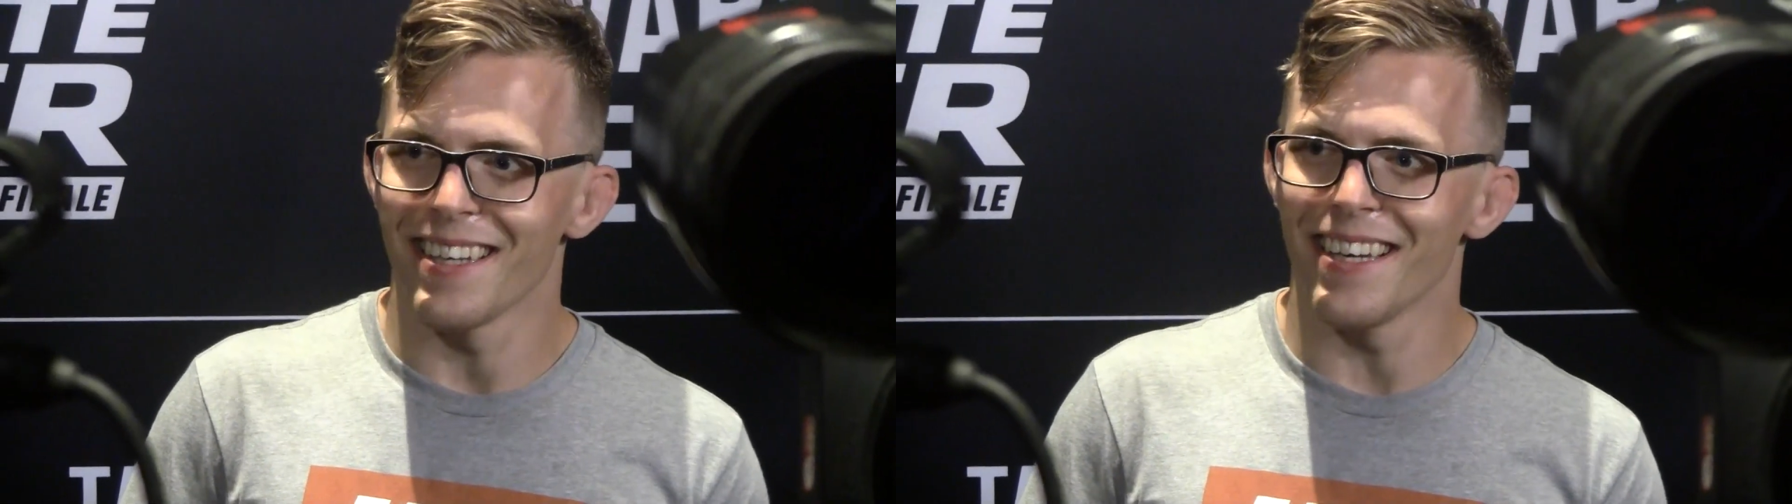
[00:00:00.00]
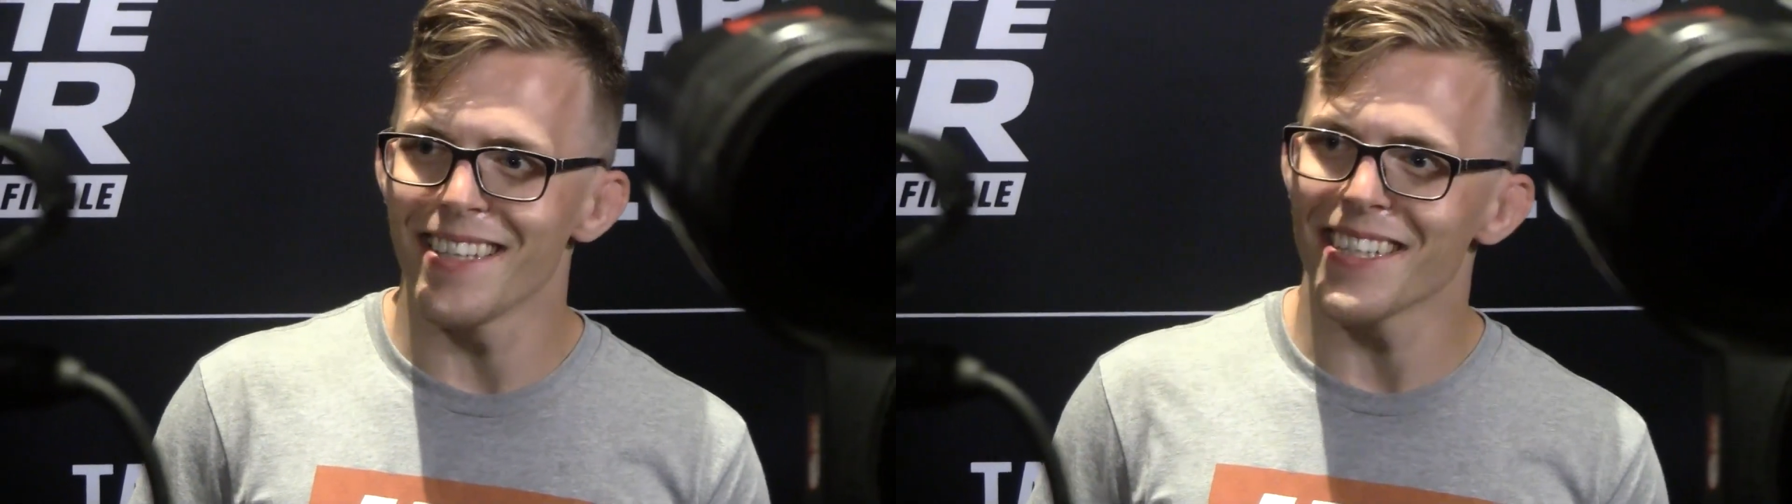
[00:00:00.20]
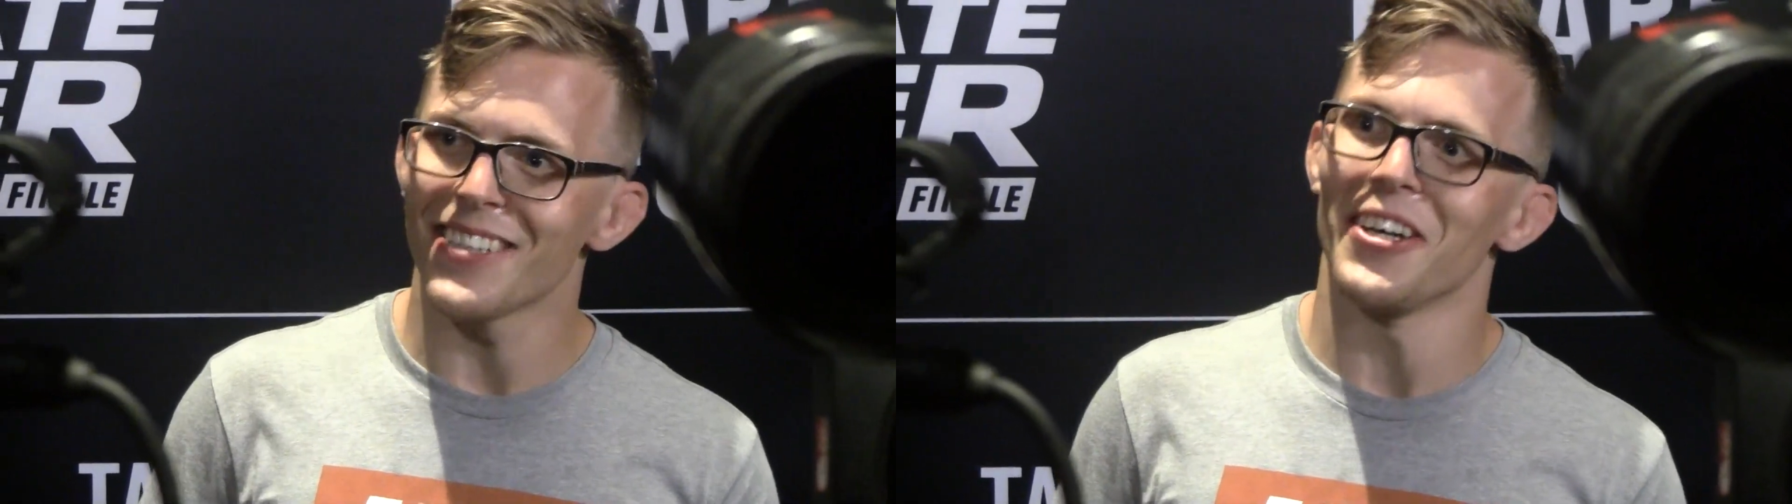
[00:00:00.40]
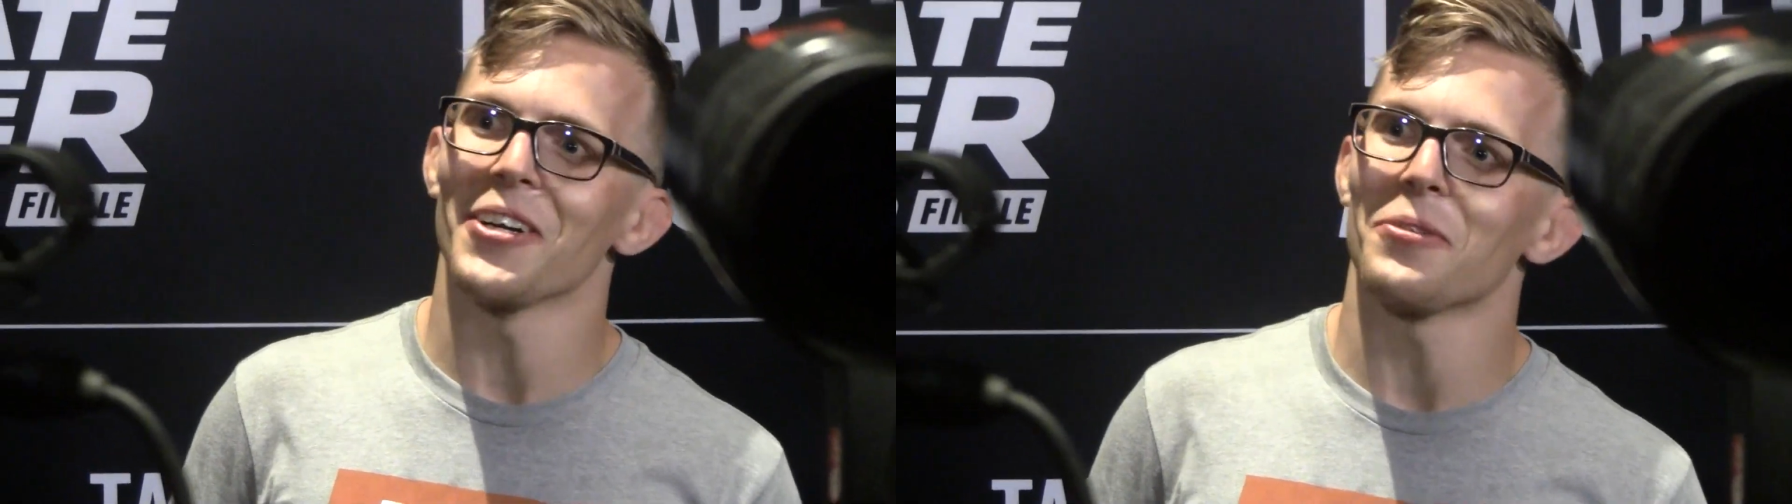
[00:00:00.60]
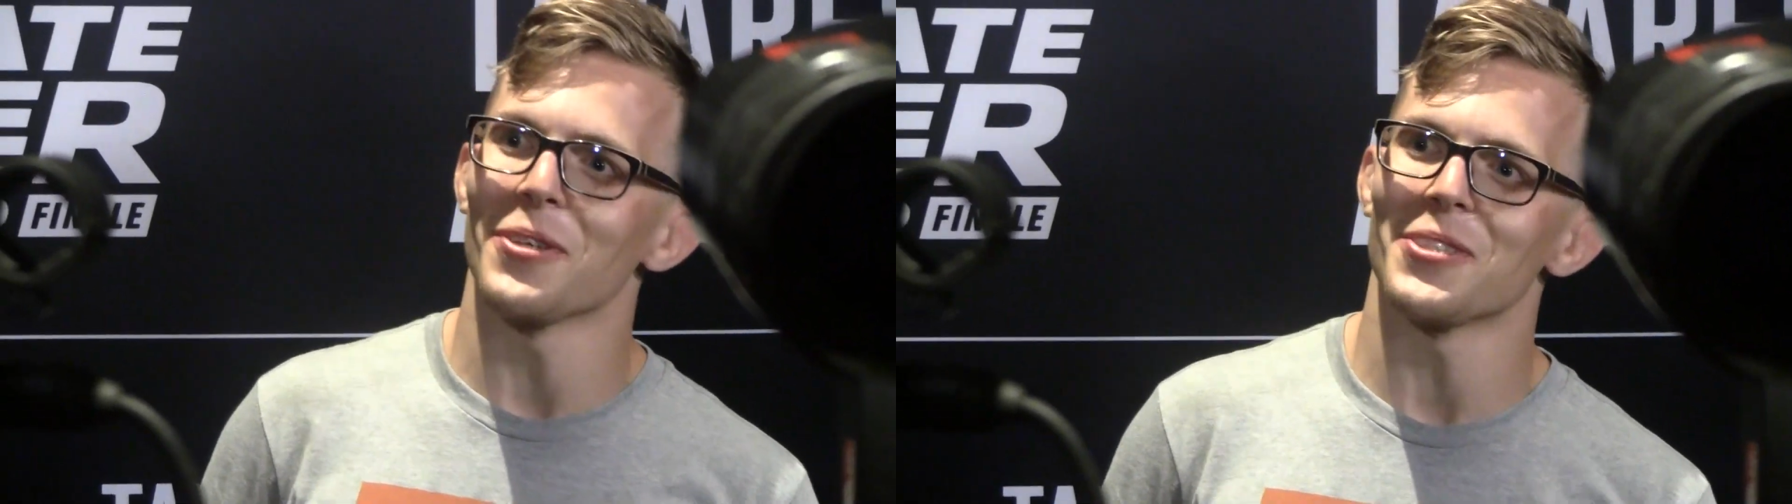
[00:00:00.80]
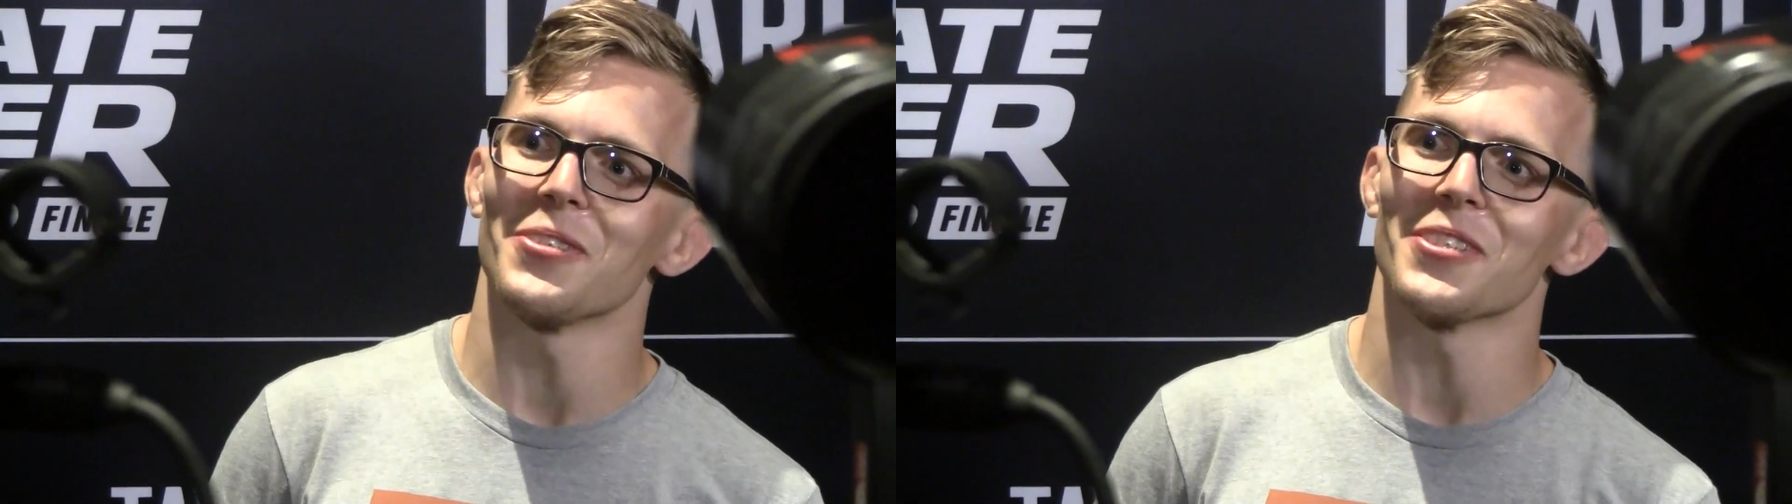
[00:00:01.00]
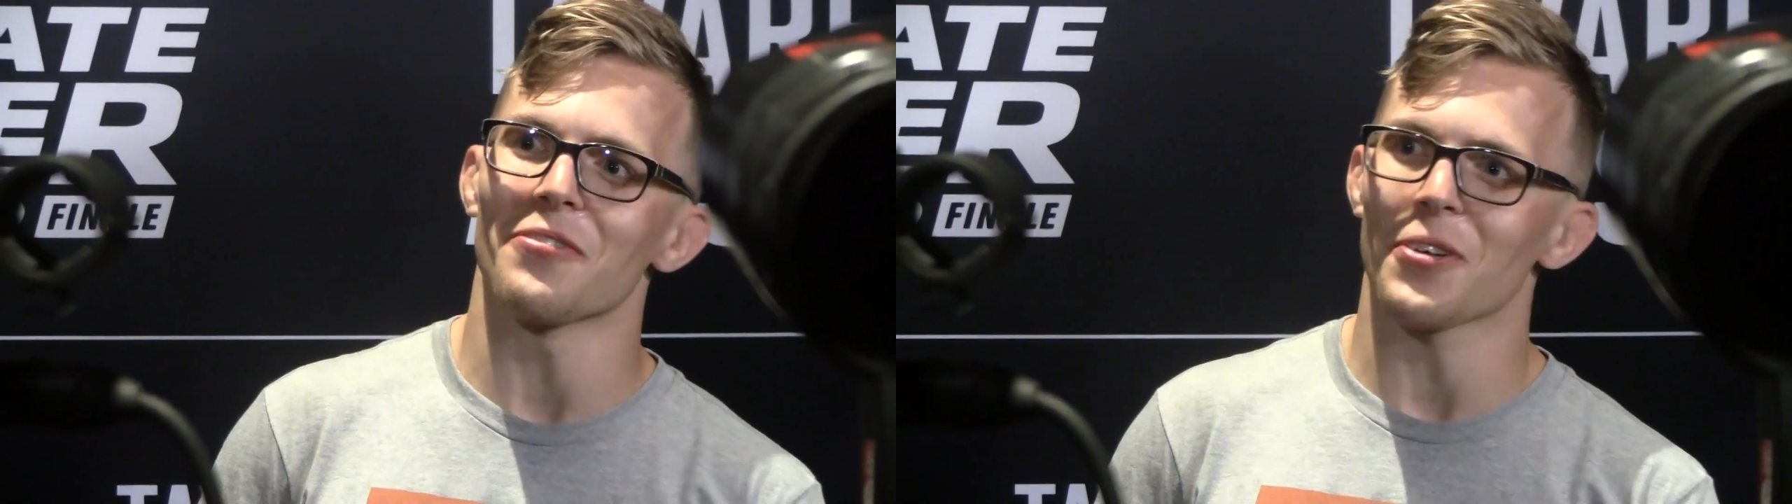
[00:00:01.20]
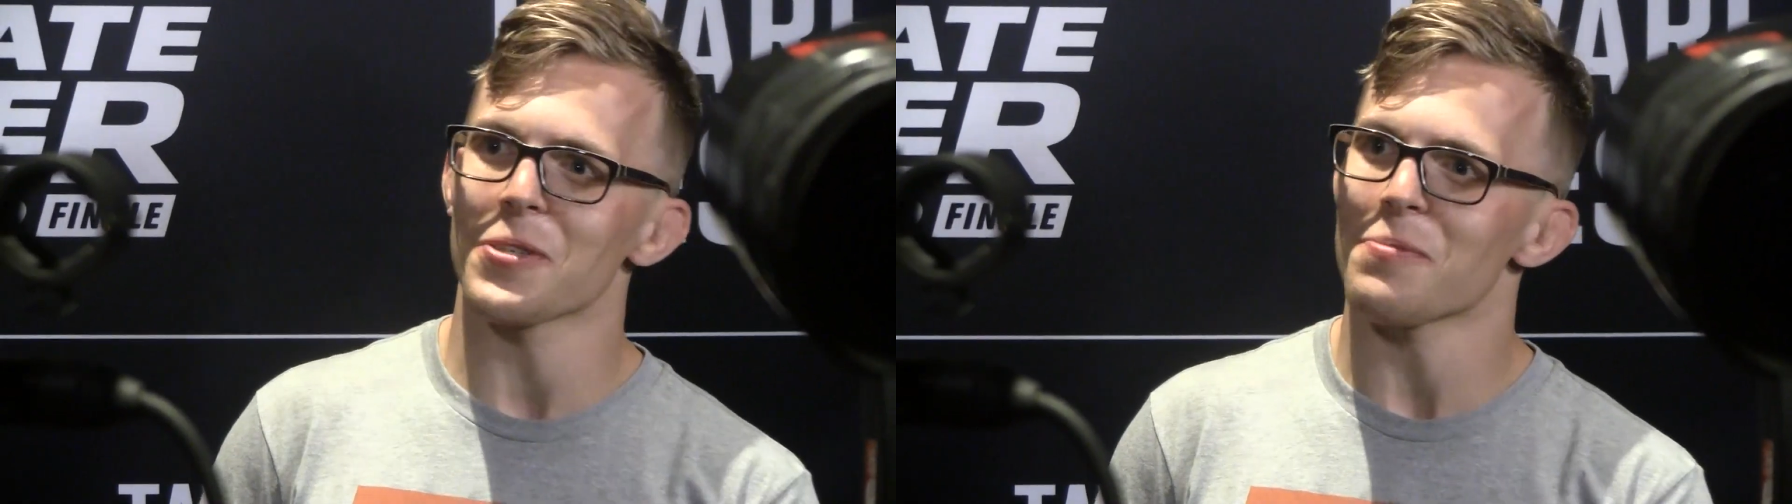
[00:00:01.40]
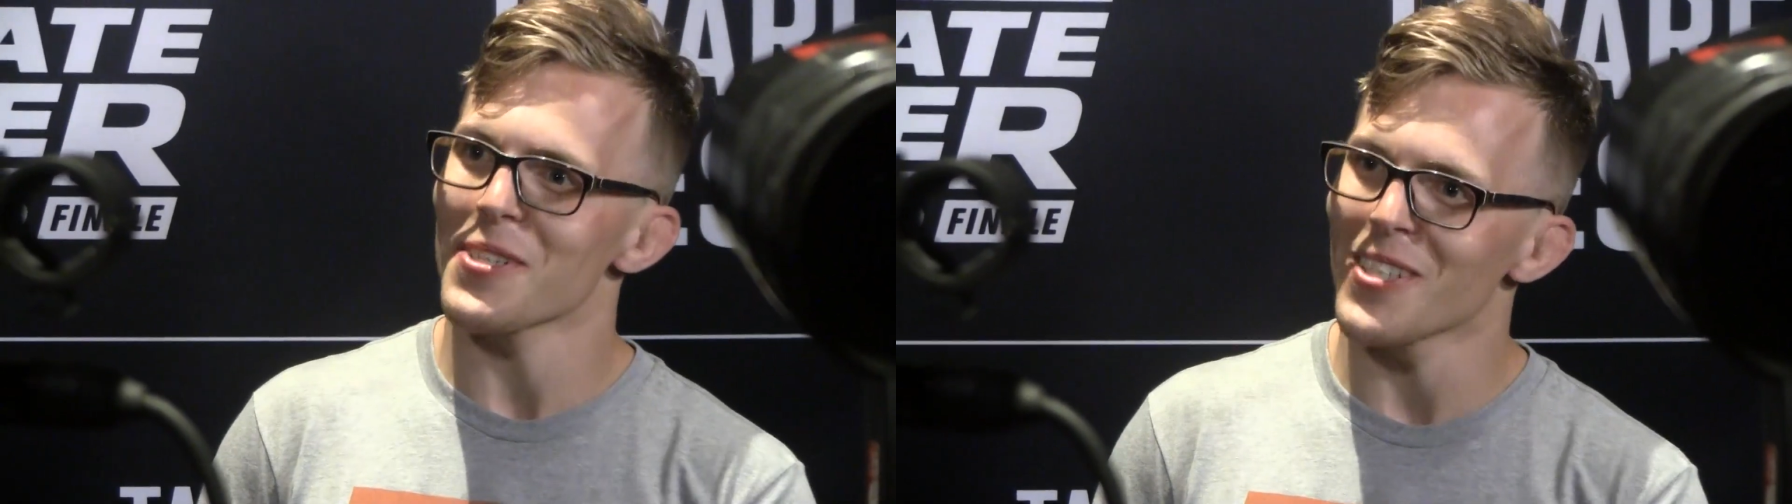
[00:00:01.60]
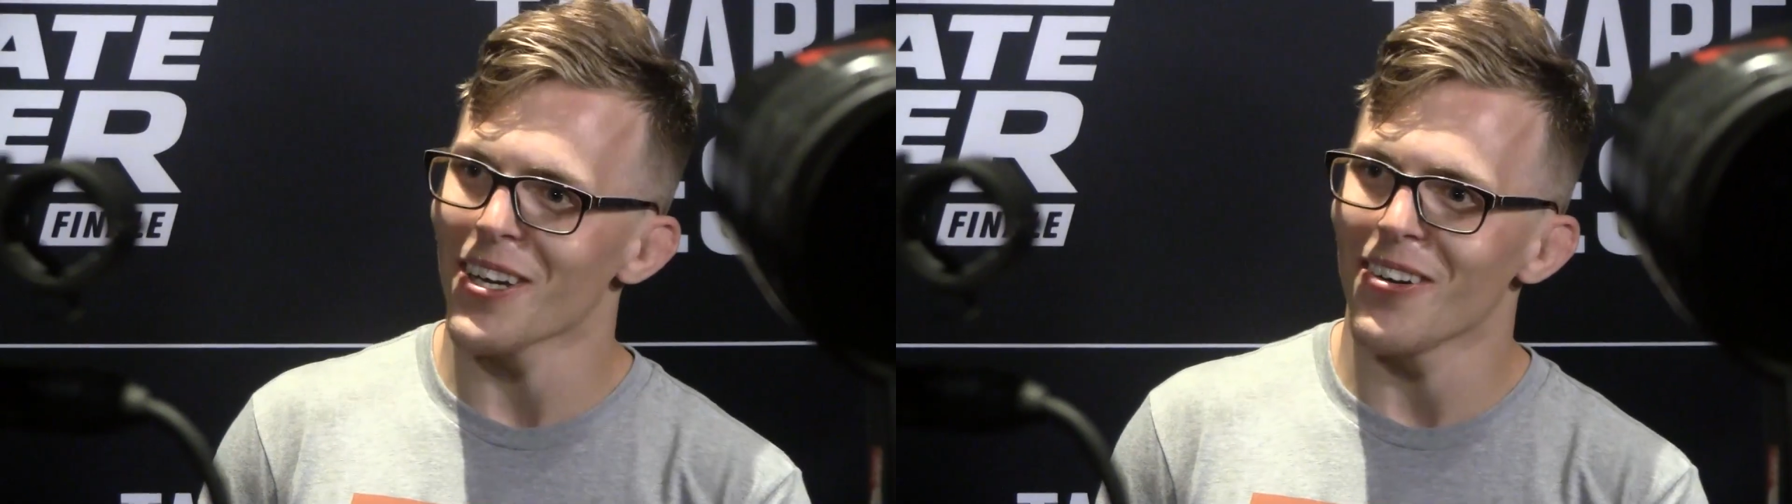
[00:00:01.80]
Yes, I talked to her. She was the first
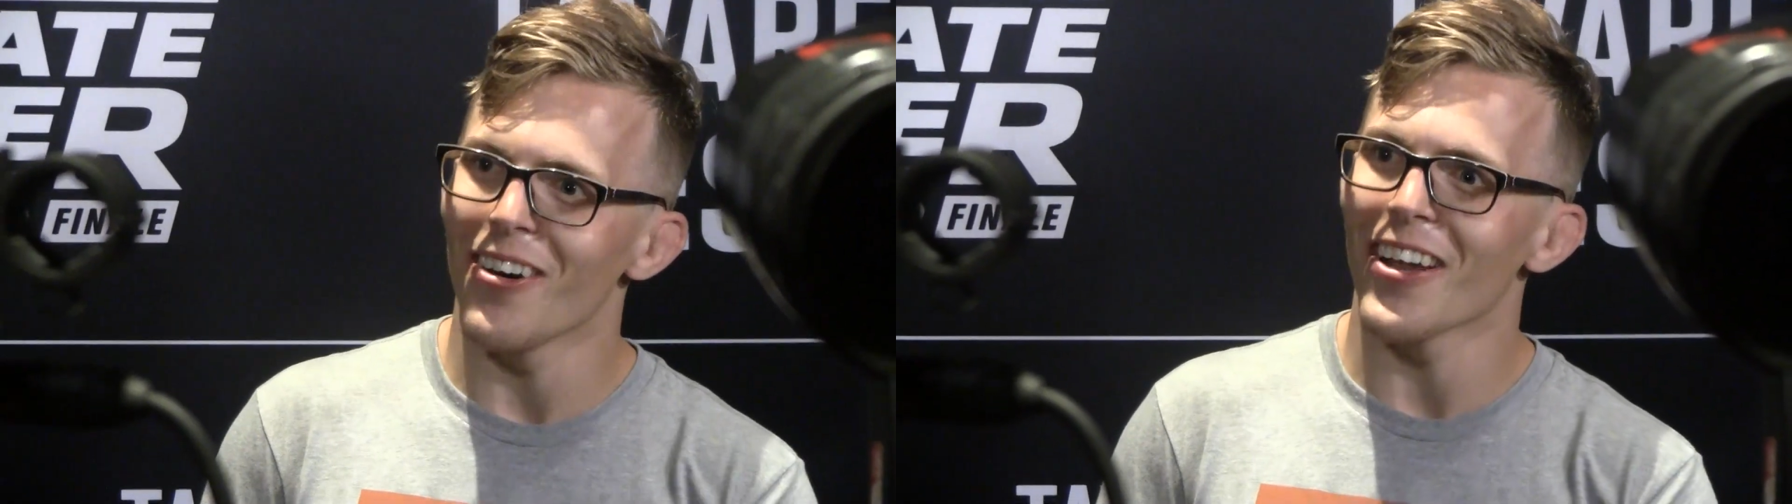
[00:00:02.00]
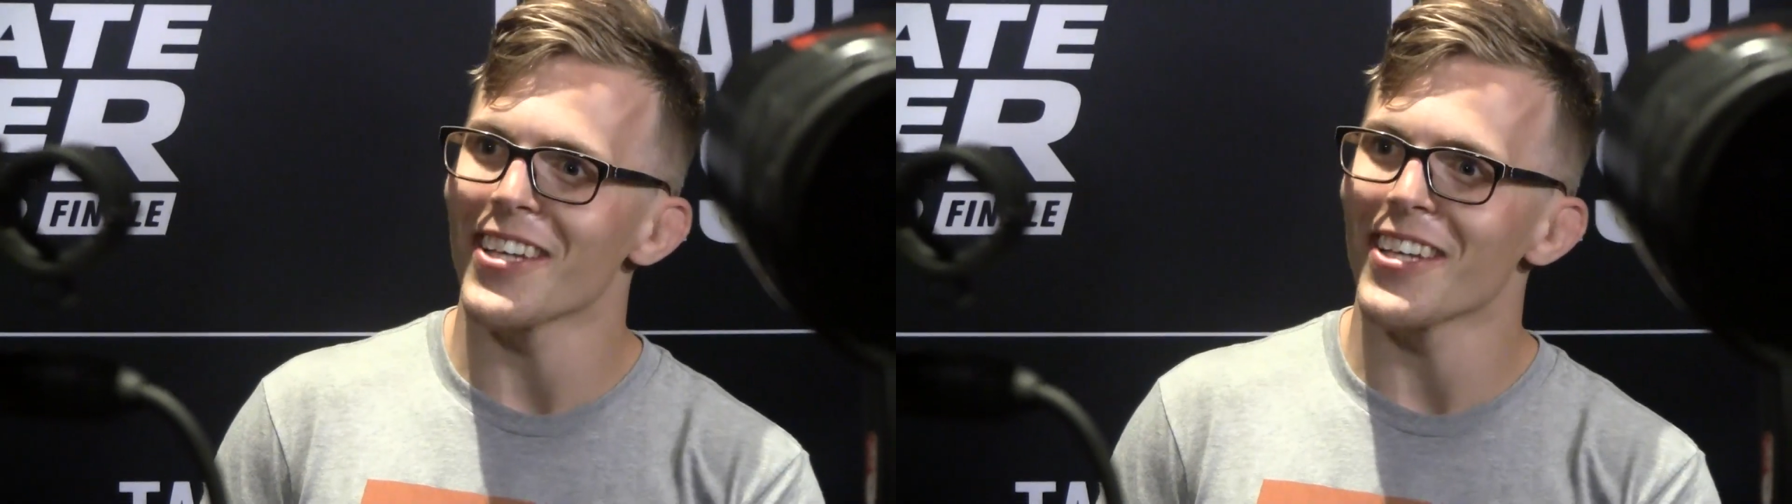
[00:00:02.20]
person I called,